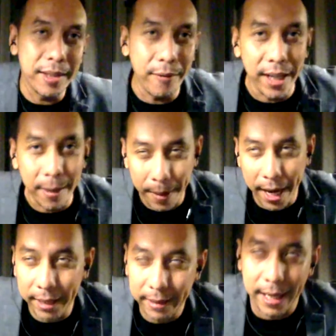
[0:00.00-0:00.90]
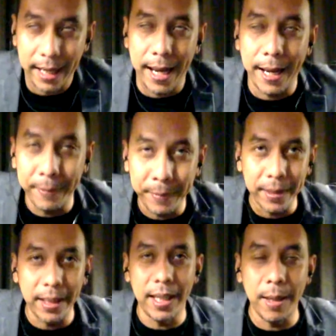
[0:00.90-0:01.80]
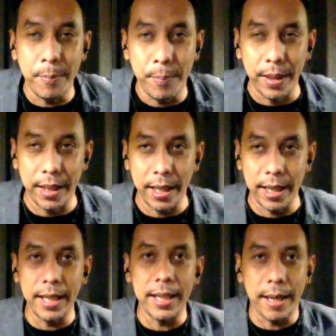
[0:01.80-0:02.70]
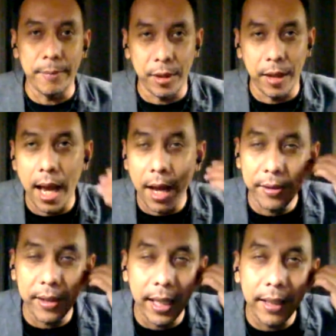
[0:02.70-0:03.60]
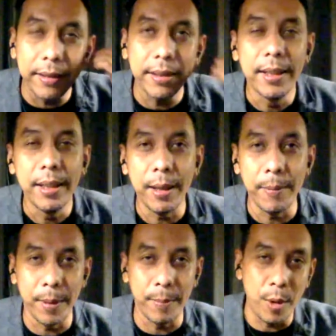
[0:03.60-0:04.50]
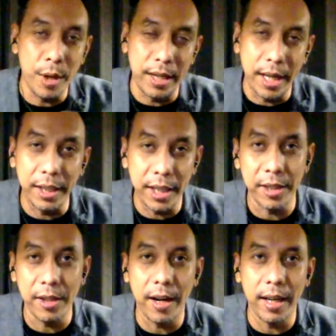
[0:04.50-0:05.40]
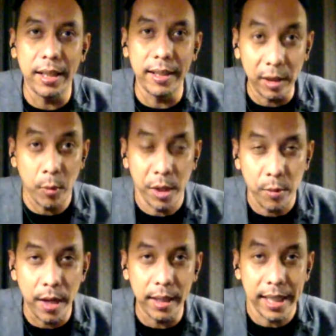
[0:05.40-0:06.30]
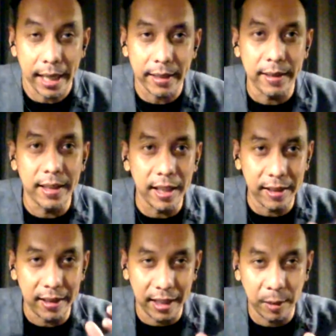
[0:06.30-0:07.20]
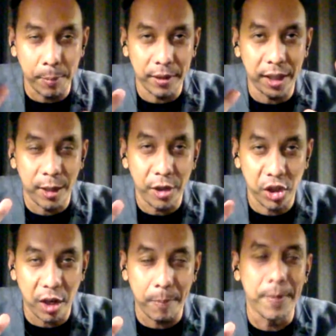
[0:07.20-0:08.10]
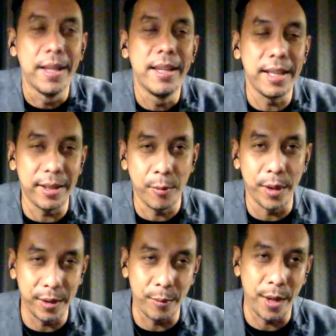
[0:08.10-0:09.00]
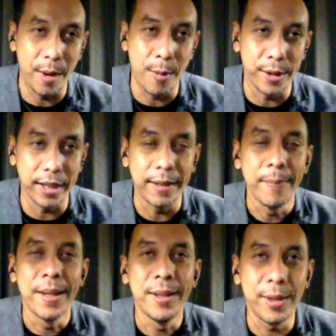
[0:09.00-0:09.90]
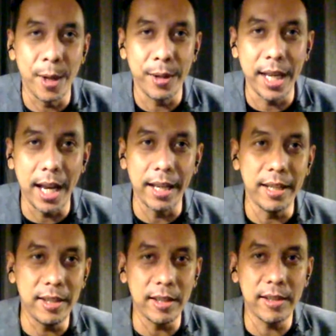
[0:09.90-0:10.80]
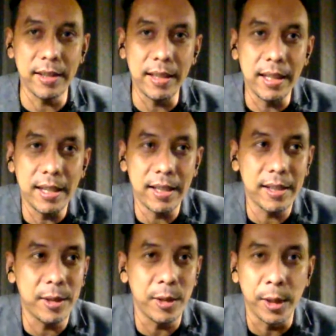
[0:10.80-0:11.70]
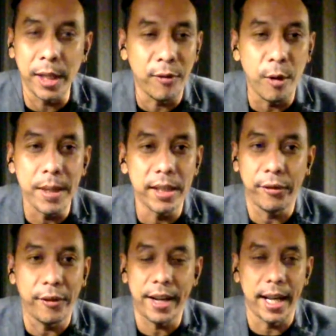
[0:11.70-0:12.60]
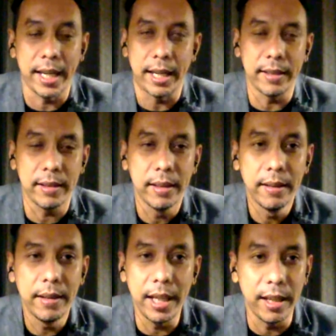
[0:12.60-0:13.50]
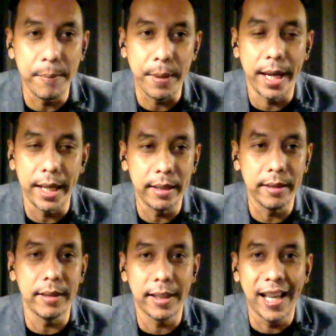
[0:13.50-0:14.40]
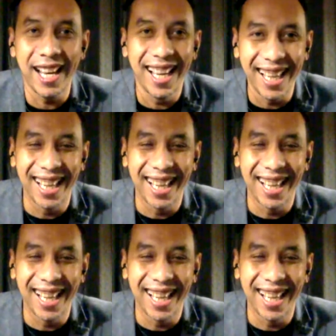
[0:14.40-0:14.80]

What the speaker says: 7 day pass, and then he comes to the house and he brought another guitar, and this is what you want? Yes, this particular shape is what I wanted. So yeah, he just took it from his friend, I guess. He didn't buy it. He just